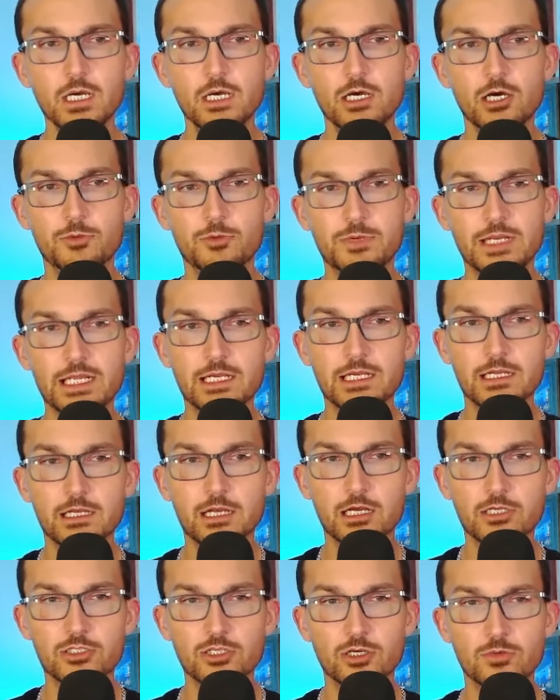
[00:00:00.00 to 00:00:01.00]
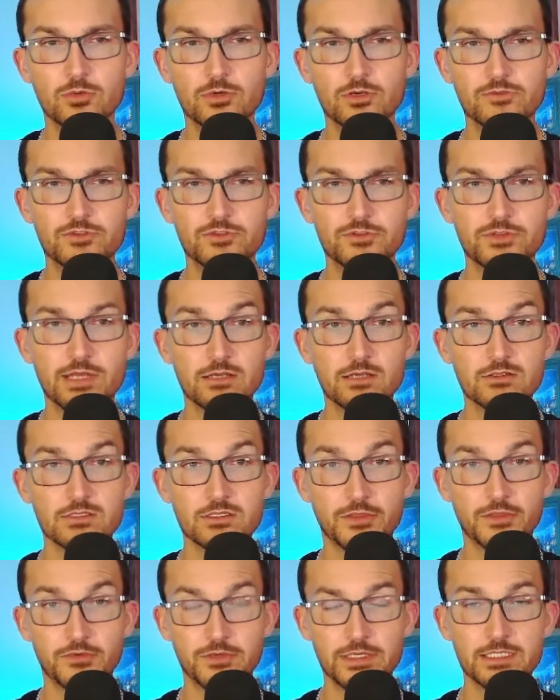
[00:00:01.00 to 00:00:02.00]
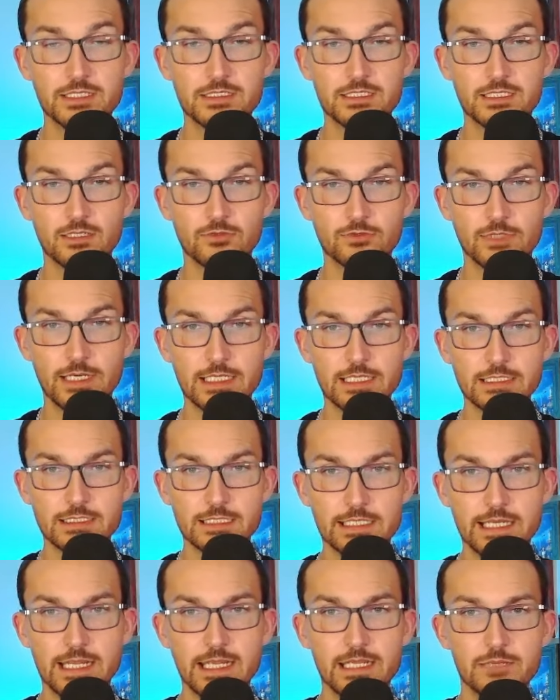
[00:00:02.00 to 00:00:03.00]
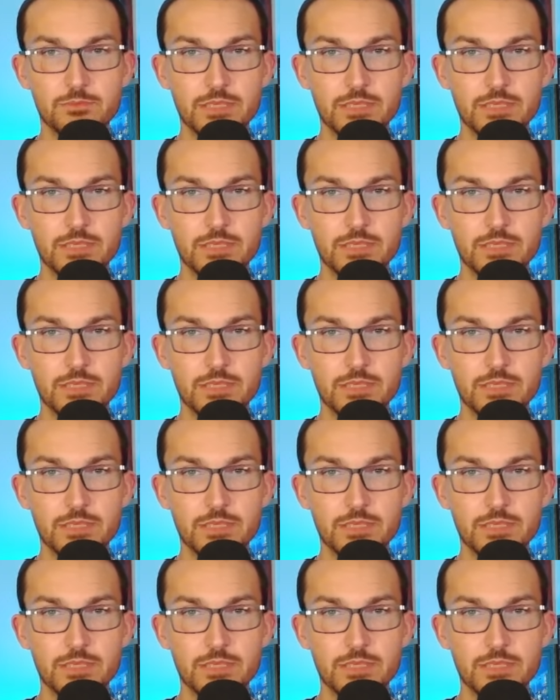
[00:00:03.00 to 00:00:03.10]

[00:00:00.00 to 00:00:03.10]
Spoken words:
opening in October of 2003 and still running today,